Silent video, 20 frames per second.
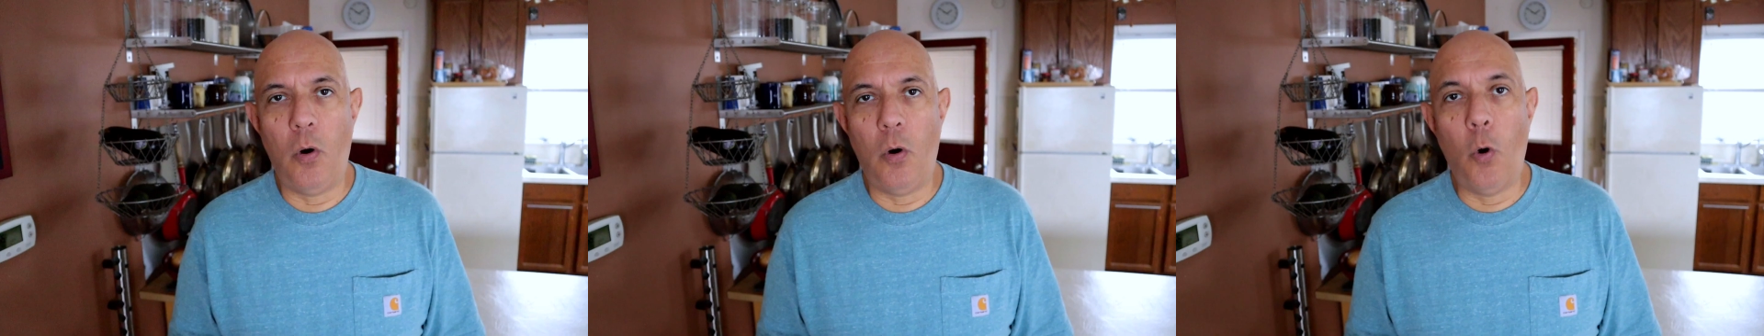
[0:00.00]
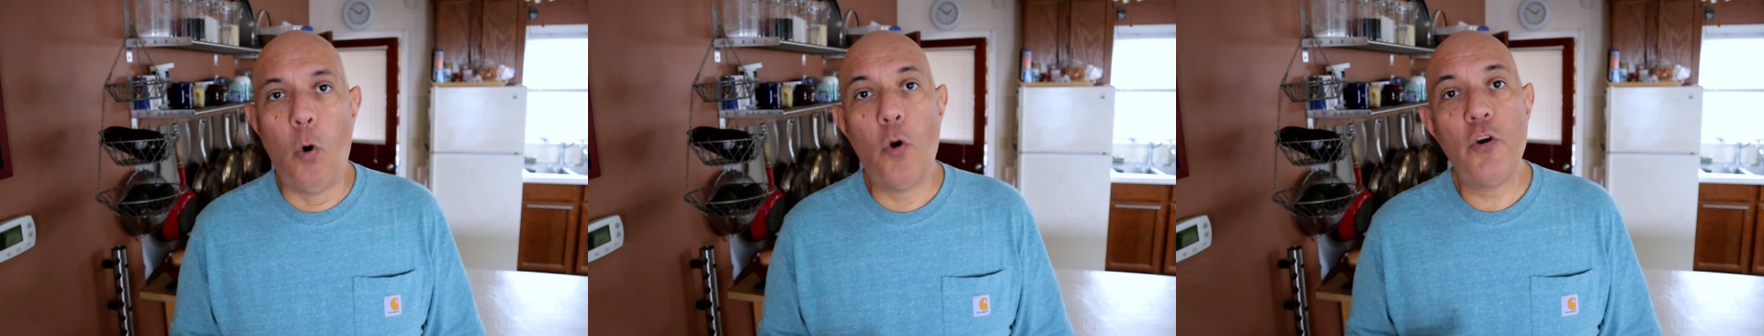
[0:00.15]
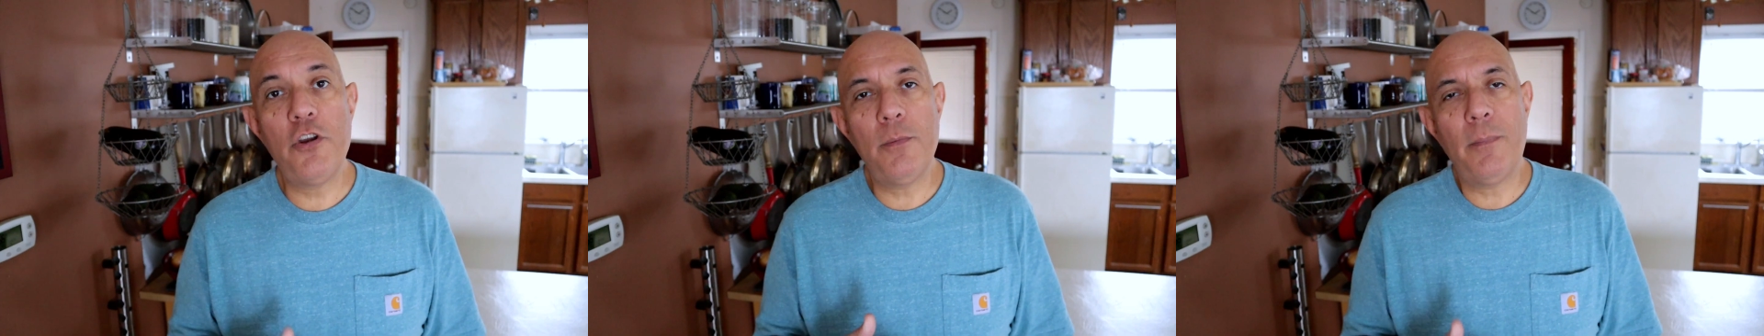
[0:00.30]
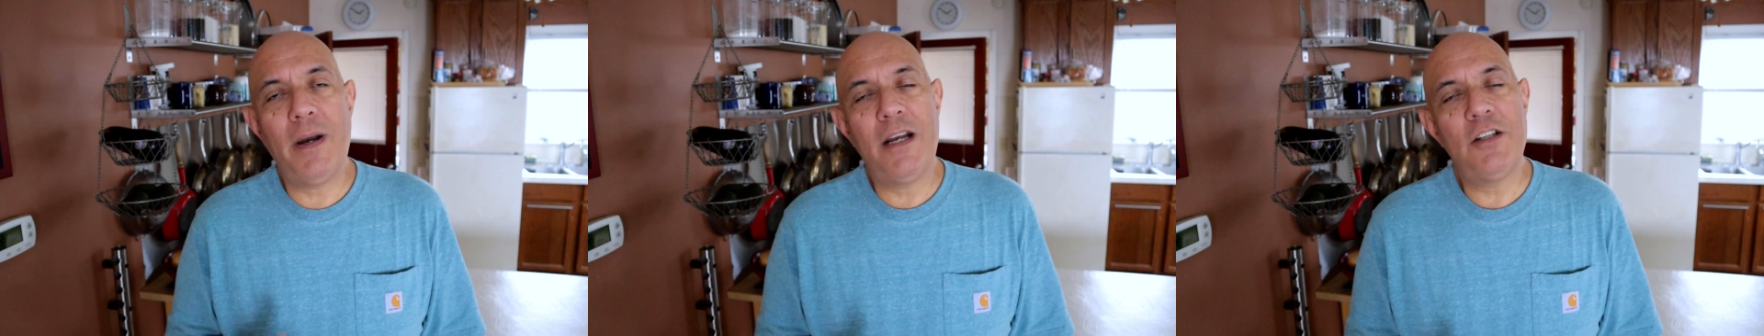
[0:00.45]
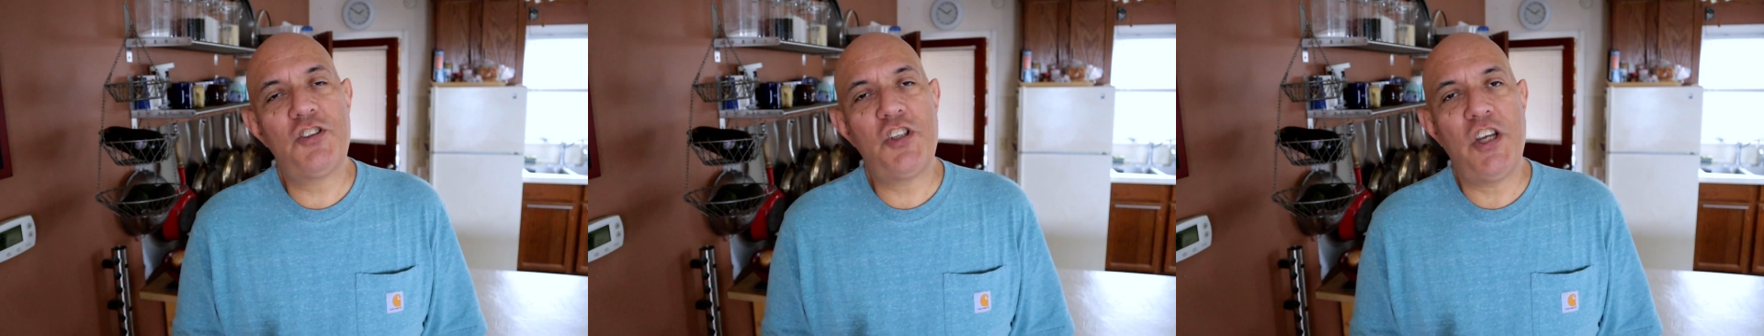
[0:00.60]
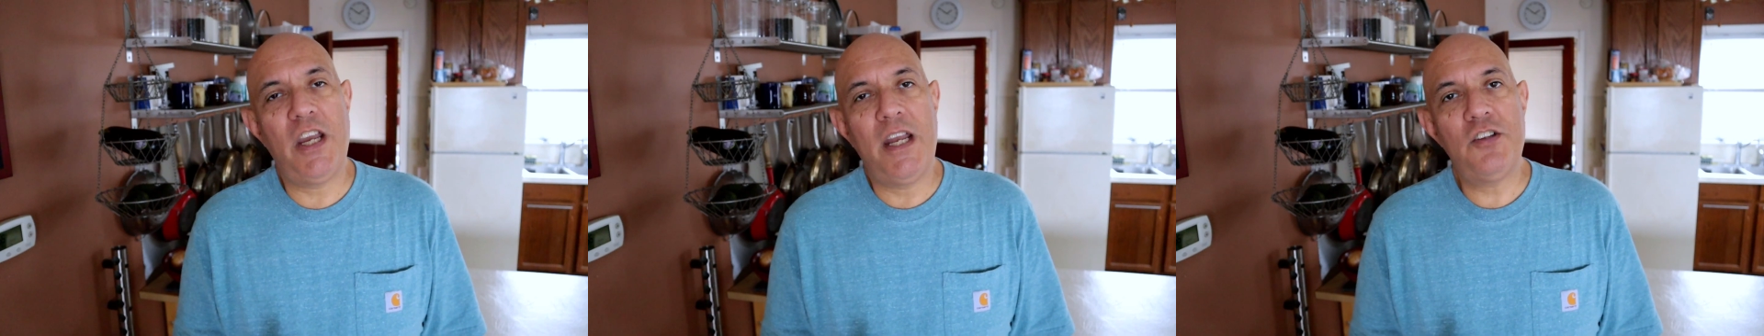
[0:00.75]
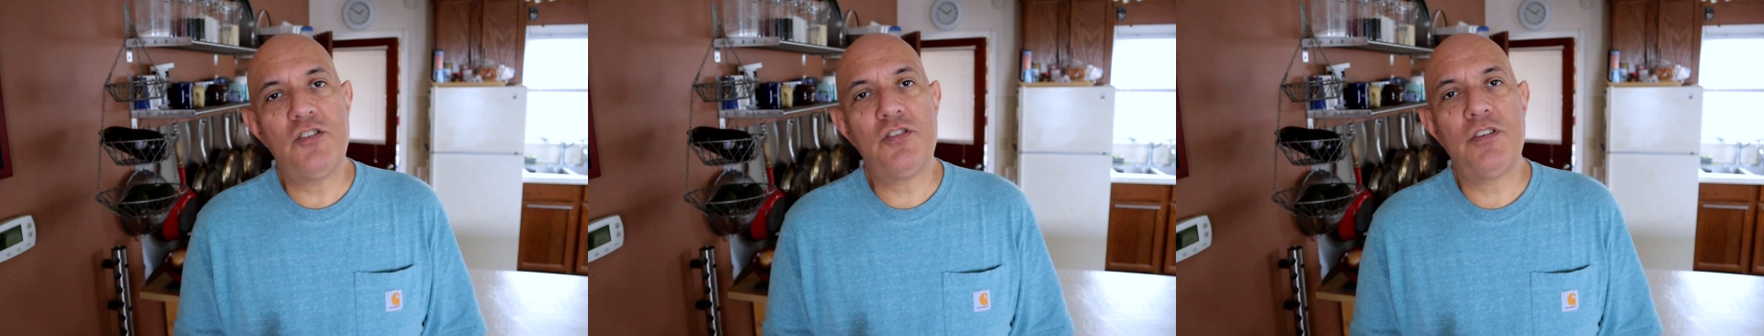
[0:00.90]
Or you might
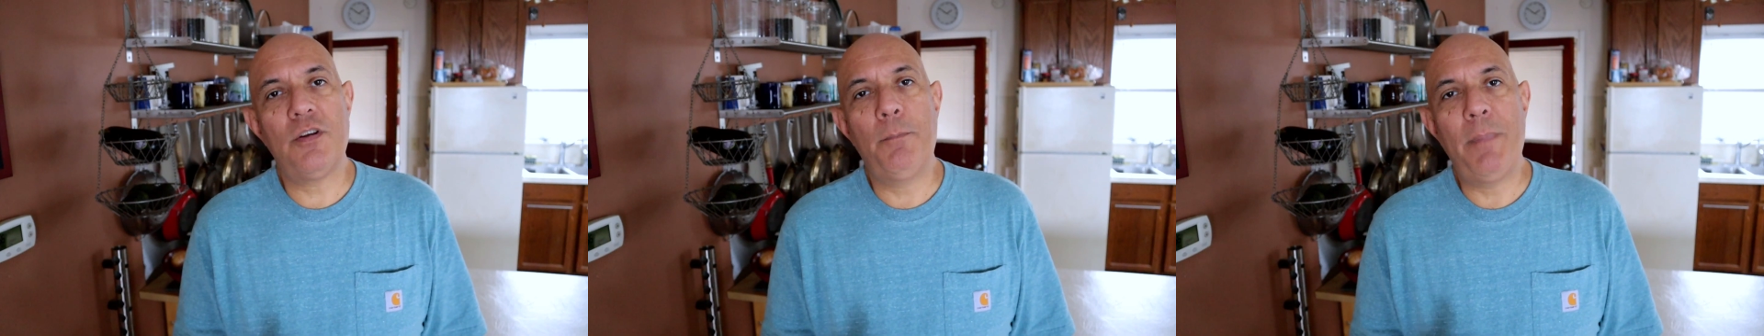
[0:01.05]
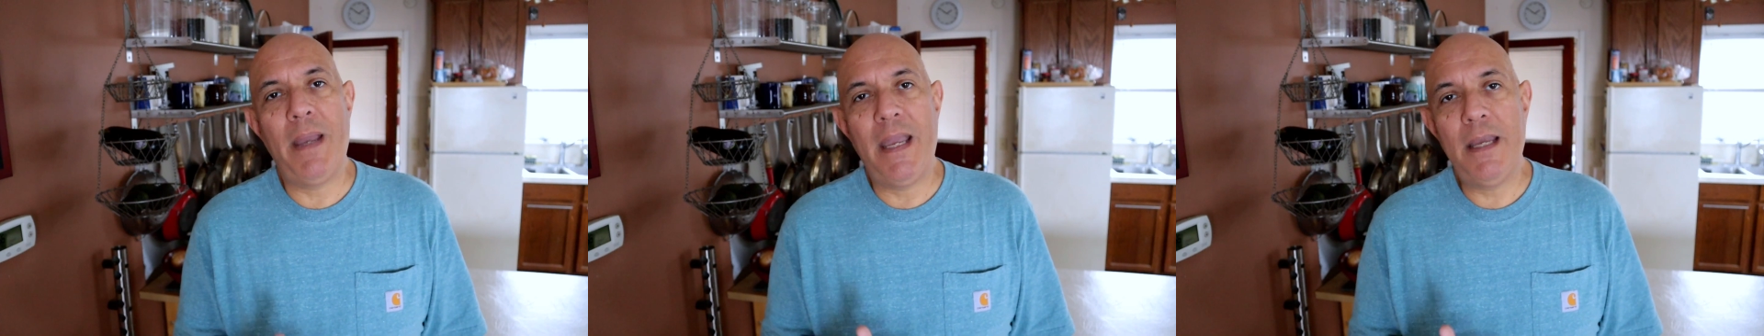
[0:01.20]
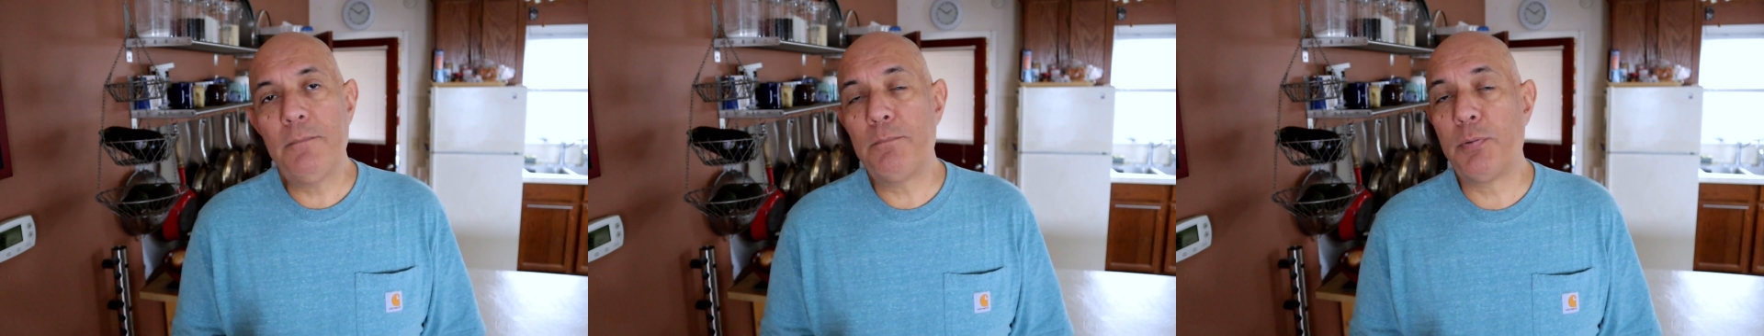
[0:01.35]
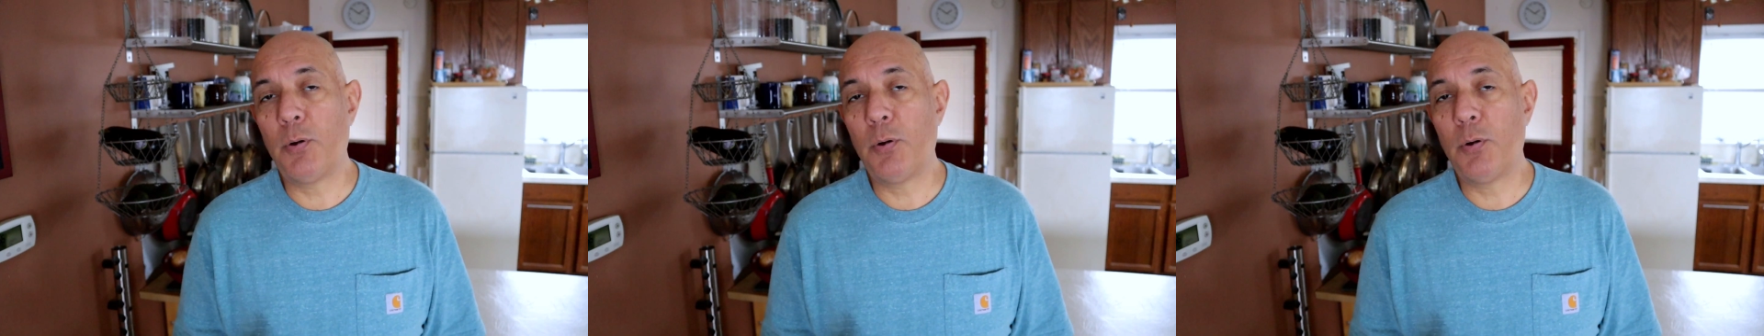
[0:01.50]
change the main